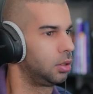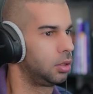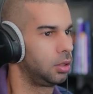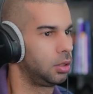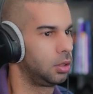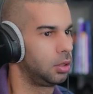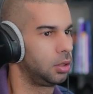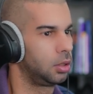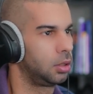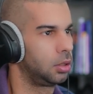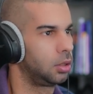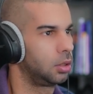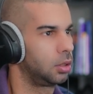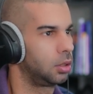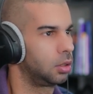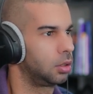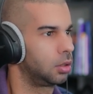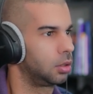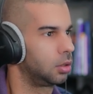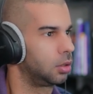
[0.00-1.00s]

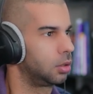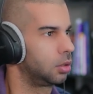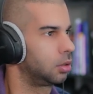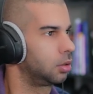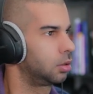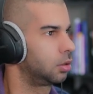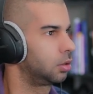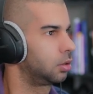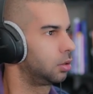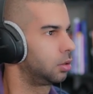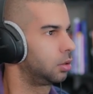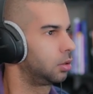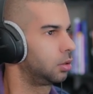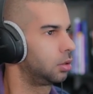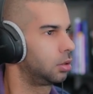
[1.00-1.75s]
(no one is talking)